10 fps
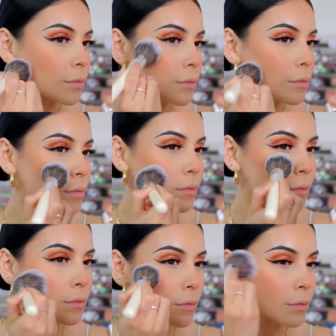
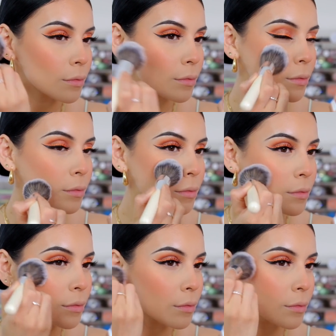
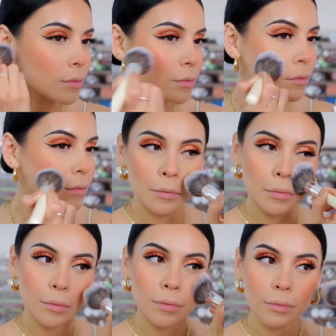
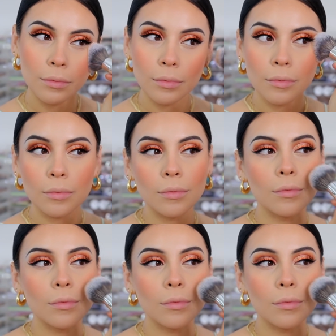No one is speaking in this clip.